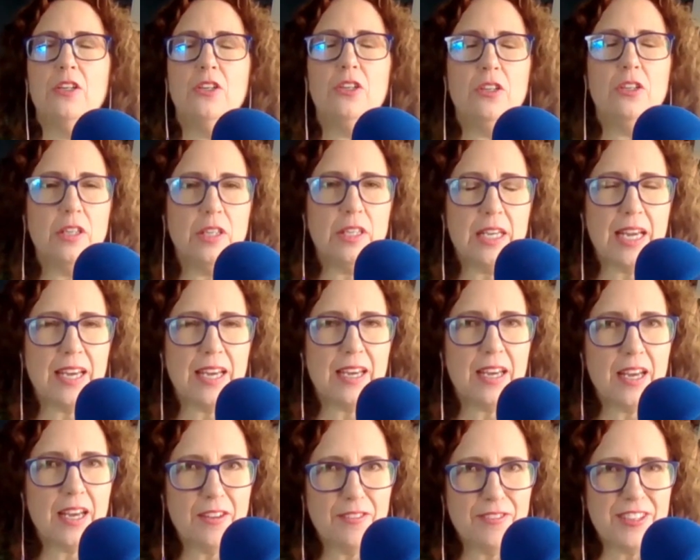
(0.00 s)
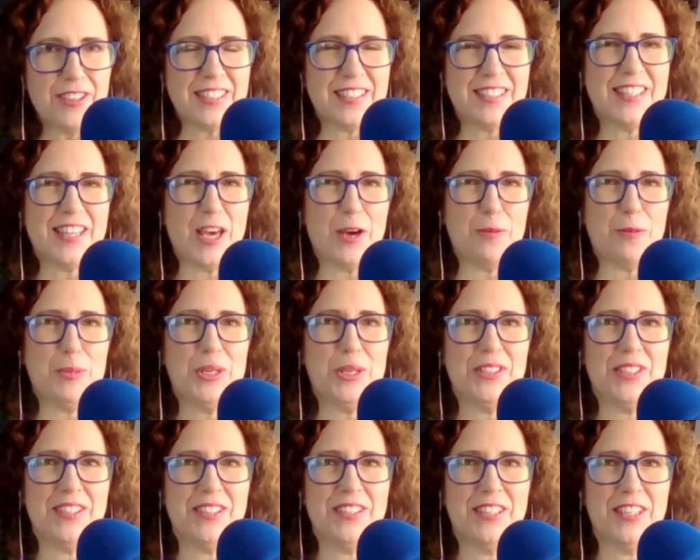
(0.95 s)
Good heavens, that
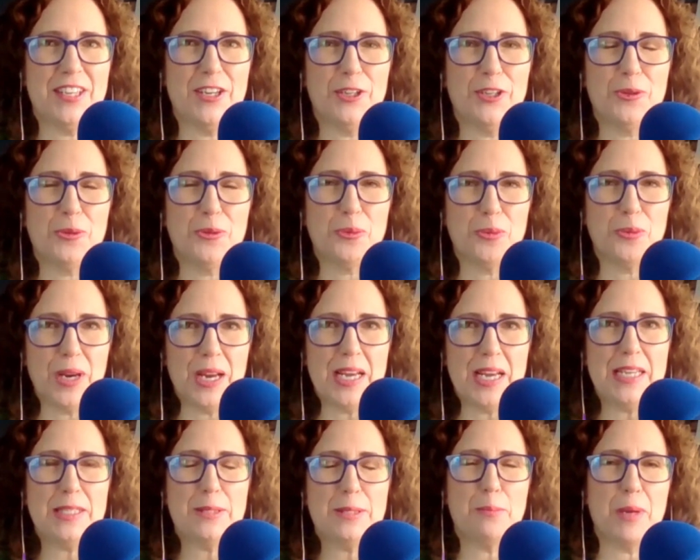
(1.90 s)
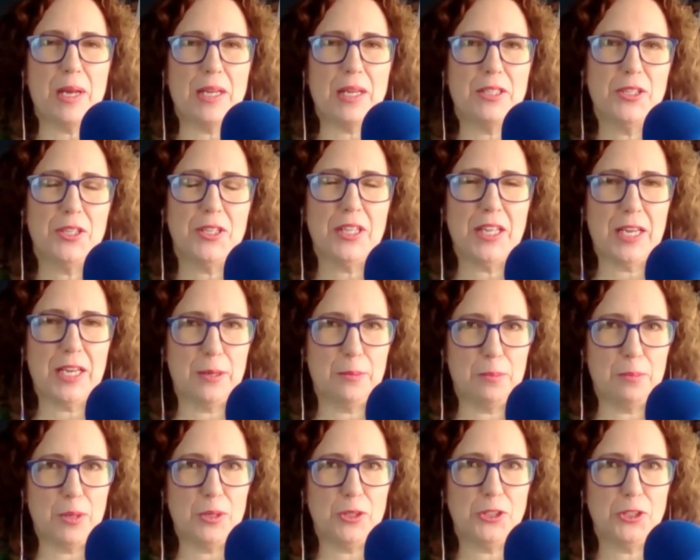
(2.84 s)
puts us in a great mental and
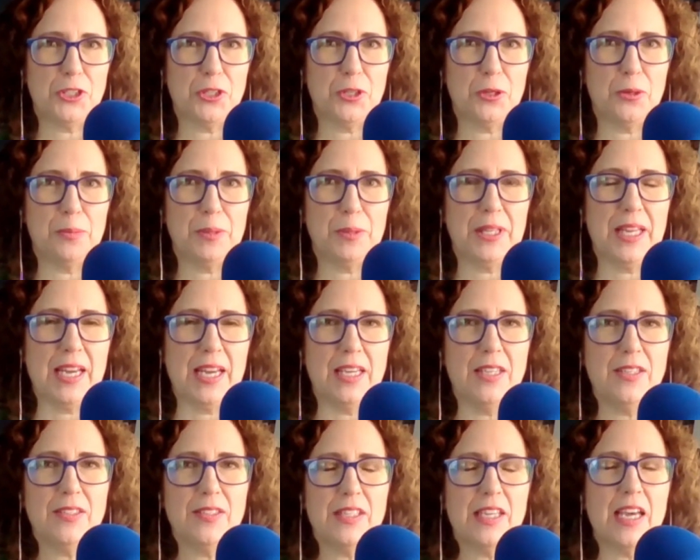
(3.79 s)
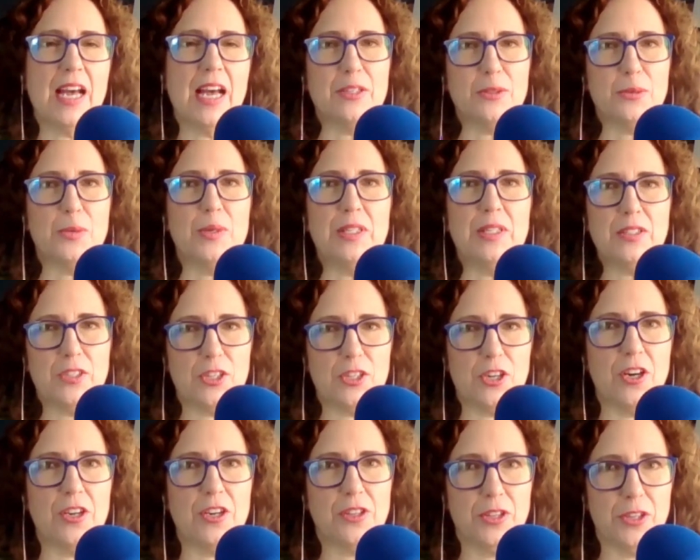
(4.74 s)
emotional place as we
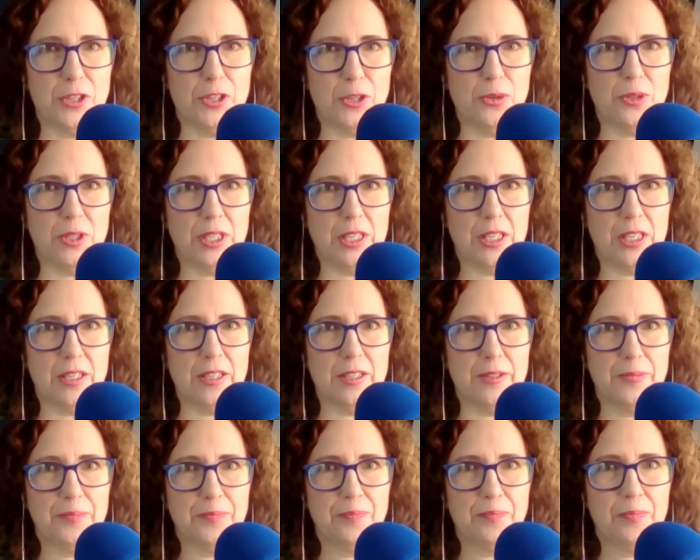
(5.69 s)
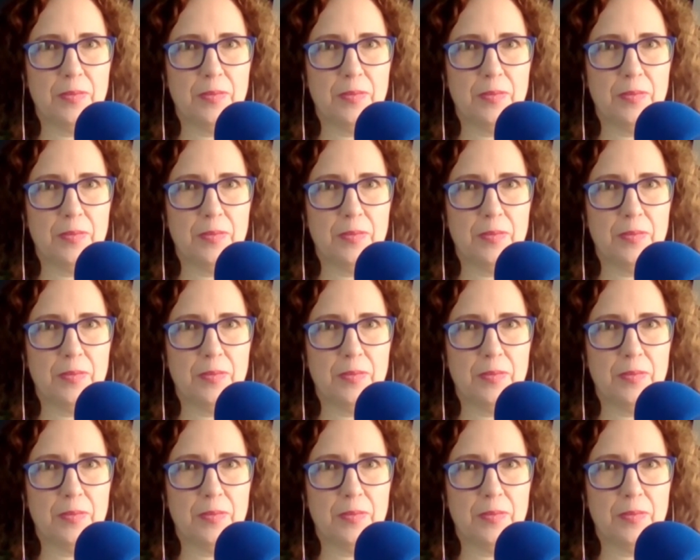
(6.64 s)
start the new year.